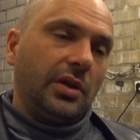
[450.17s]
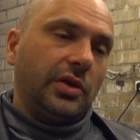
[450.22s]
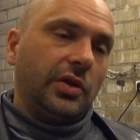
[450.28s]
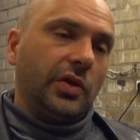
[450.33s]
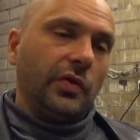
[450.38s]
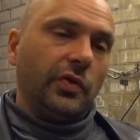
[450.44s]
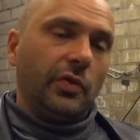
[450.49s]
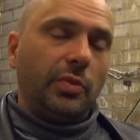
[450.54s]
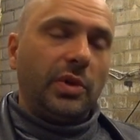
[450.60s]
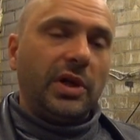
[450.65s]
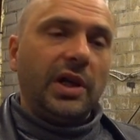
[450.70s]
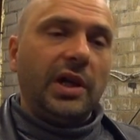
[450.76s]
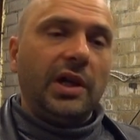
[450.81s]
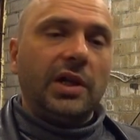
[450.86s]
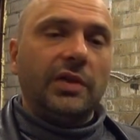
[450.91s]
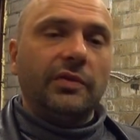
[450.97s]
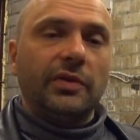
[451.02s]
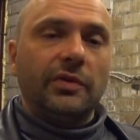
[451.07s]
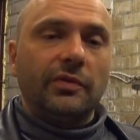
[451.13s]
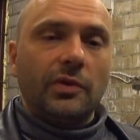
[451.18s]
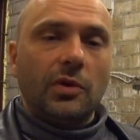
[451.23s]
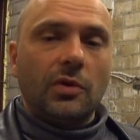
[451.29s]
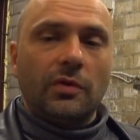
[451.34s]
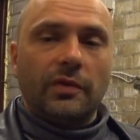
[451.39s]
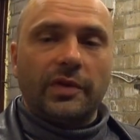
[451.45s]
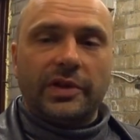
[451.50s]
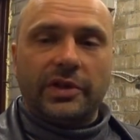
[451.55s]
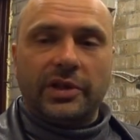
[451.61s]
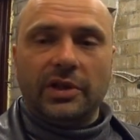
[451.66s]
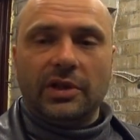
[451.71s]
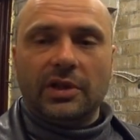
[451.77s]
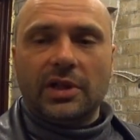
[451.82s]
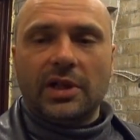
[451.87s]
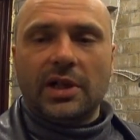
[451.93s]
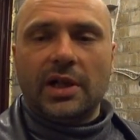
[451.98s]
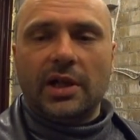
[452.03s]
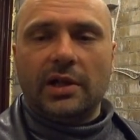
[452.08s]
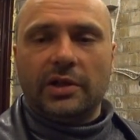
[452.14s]
So the bike, even though the seat
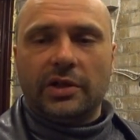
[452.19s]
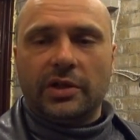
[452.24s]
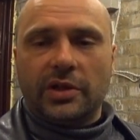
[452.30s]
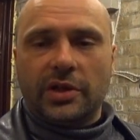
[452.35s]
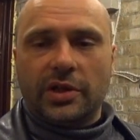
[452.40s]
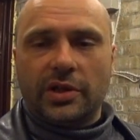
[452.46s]
height